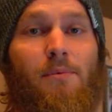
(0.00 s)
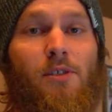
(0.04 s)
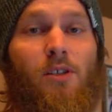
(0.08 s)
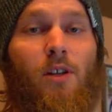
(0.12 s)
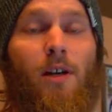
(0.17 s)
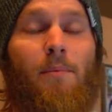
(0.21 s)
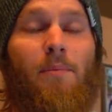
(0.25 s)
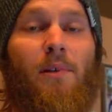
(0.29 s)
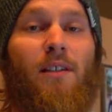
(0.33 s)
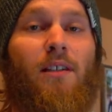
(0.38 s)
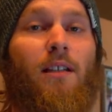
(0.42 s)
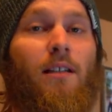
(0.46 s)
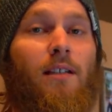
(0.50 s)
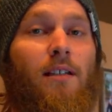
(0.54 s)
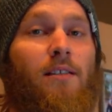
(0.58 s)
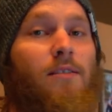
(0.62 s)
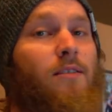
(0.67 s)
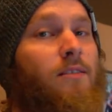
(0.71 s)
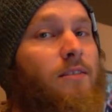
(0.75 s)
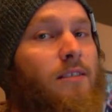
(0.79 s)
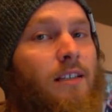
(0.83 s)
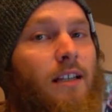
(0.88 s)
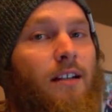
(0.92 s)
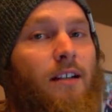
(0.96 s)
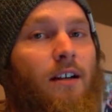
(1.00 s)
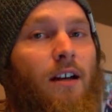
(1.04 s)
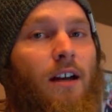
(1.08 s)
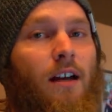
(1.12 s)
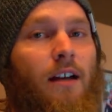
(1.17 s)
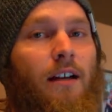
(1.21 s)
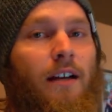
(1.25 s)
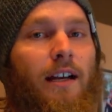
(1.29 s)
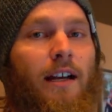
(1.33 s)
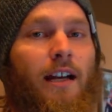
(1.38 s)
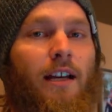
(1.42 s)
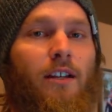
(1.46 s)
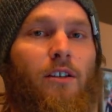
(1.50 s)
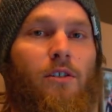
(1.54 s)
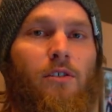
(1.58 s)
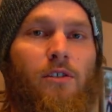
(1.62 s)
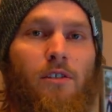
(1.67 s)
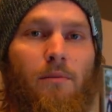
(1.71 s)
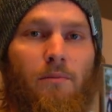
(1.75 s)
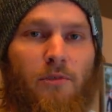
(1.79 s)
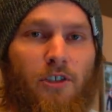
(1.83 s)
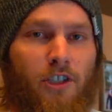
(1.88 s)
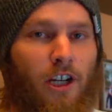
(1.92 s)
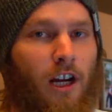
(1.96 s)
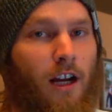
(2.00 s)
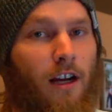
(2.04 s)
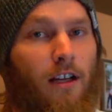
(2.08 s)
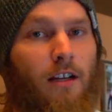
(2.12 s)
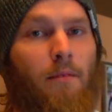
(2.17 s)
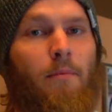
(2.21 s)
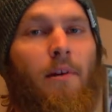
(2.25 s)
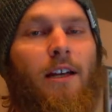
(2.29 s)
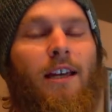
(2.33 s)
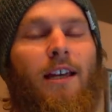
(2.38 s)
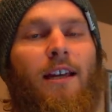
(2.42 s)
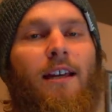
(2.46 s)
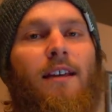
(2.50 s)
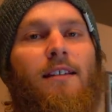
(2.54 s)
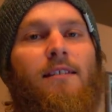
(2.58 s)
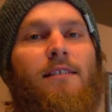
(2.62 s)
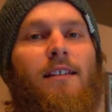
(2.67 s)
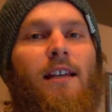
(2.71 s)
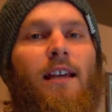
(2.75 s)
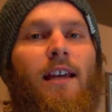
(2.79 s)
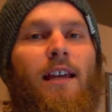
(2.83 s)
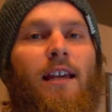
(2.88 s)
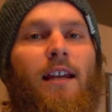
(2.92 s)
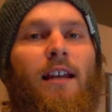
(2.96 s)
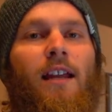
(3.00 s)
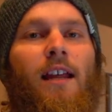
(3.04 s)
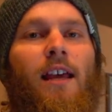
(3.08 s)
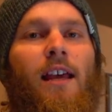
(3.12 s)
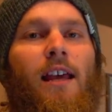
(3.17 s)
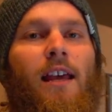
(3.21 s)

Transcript: So I put the lizard skin on and I use some chalk on my hands, and